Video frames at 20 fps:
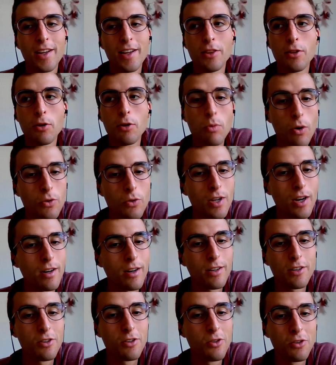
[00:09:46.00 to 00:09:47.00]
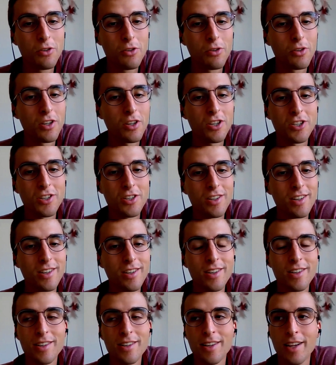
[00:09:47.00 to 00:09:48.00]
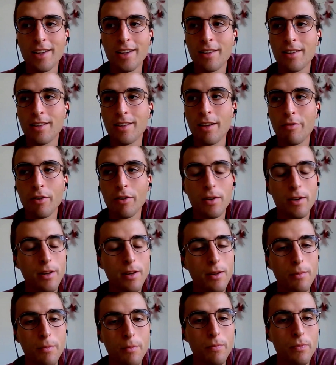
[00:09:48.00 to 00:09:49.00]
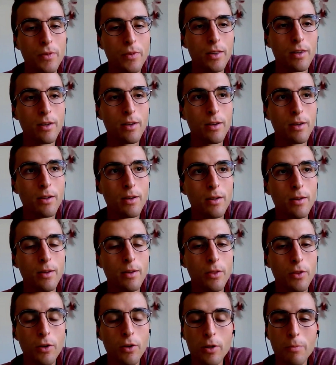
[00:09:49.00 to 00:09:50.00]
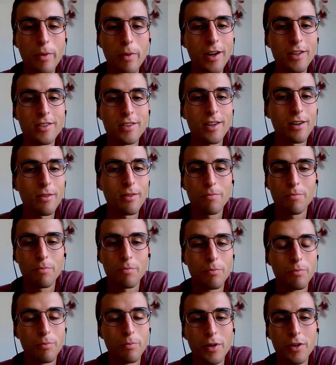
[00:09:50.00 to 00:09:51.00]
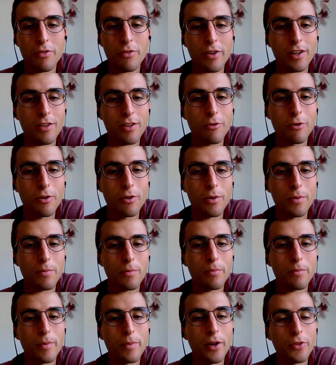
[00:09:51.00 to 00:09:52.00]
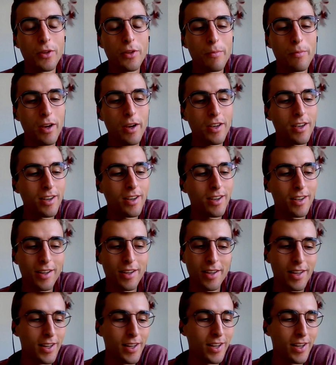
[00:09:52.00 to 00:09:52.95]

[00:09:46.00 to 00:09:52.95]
the roads are in good condition. Like even the dirt paths are perfect for mountain biking.